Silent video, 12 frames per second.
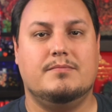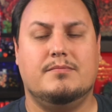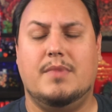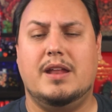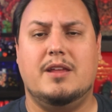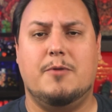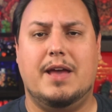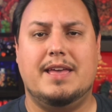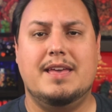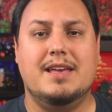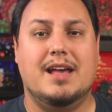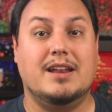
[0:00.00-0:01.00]
Anyway,
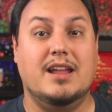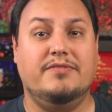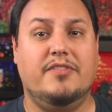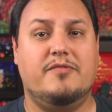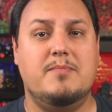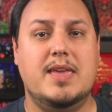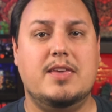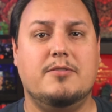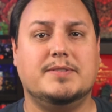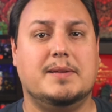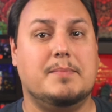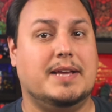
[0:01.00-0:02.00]
enough of me
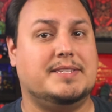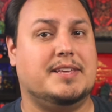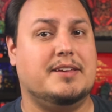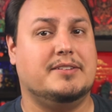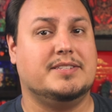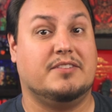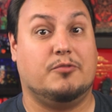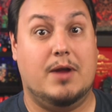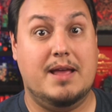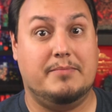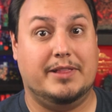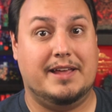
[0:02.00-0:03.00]
using my skills of
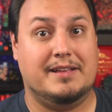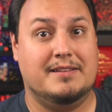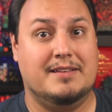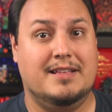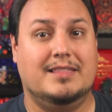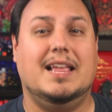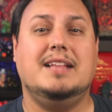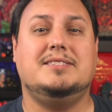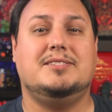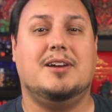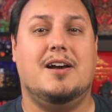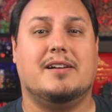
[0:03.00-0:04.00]
rambling.
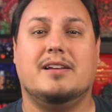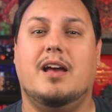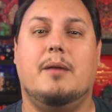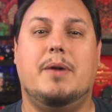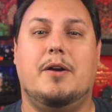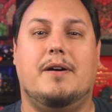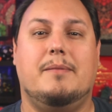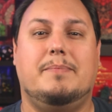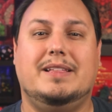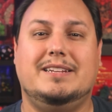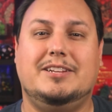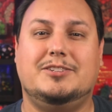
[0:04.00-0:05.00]
Let's talk about
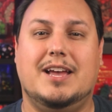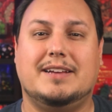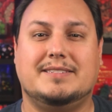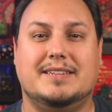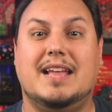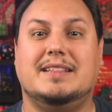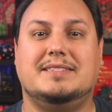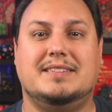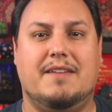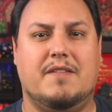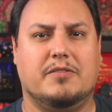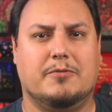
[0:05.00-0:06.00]
ability checks and
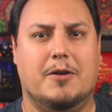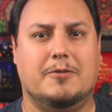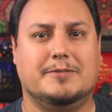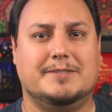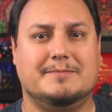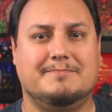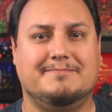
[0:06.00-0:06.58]
saving throws.